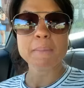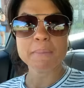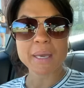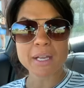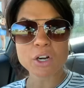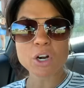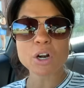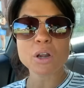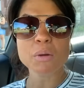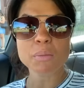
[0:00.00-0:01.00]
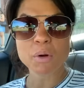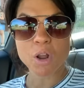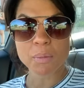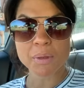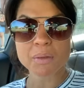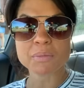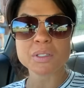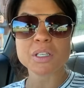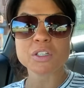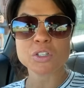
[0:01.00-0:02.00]
better
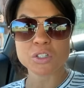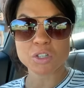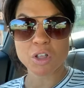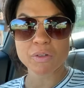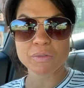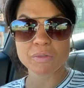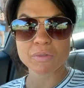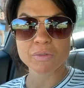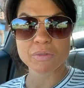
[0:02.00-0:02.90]
problems to solve.